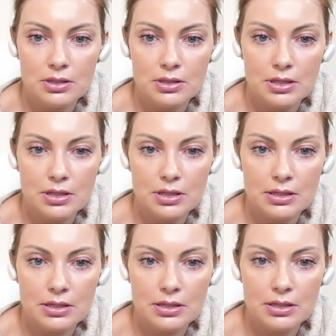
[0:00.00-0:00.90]
this is
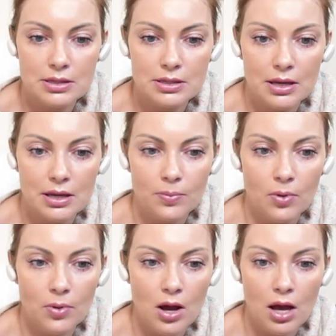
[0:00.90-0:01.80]
instant
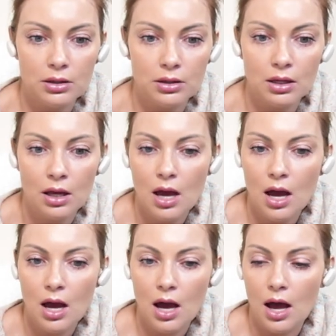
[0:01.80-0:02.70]
pot
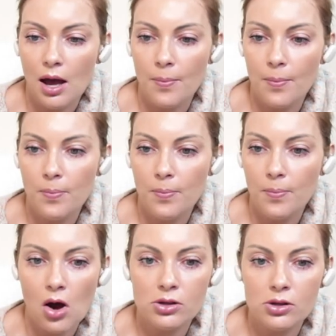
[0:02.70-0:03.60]
uh,
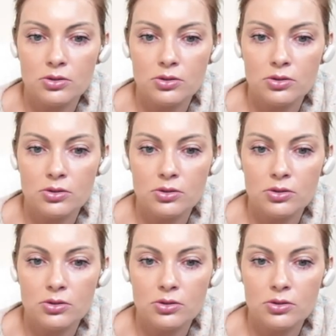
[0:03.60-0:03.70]
pro.